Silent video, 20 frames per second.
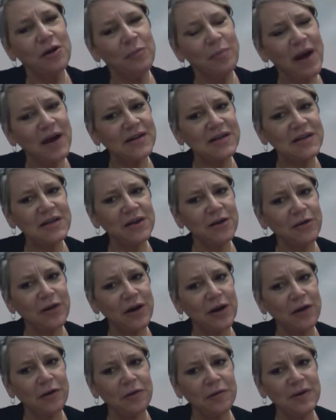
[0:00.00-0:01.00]
back to
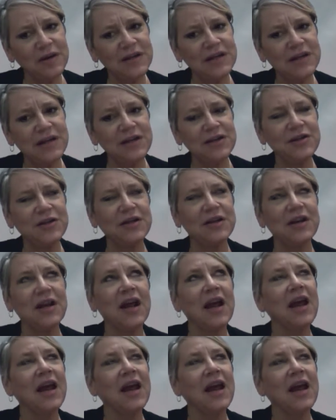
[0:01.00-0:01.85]
urinary retention.